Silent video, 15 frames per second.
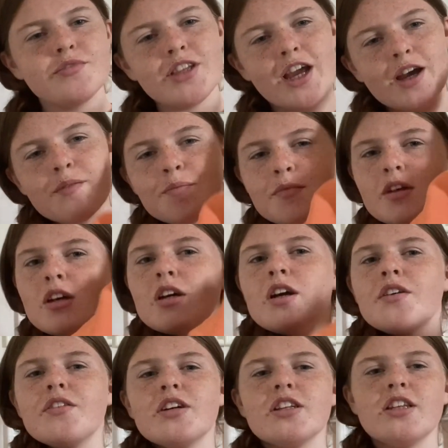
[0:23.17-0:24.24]
Yeah,
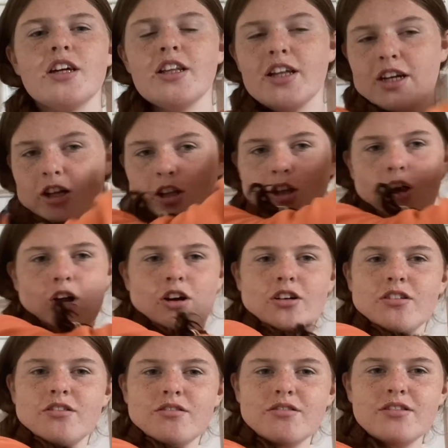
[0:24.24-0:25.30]
I think they're like
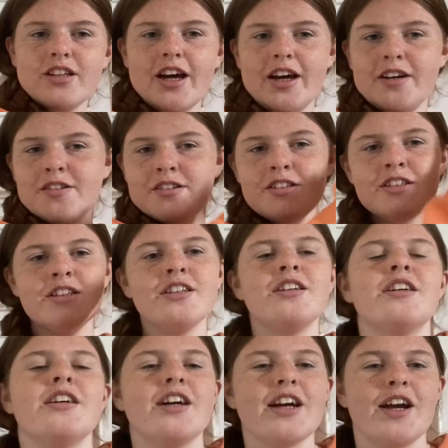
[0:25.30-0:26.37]
along there.
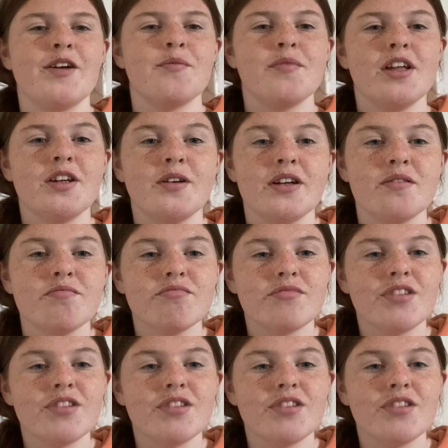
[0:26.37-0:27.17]
Okay, anyway.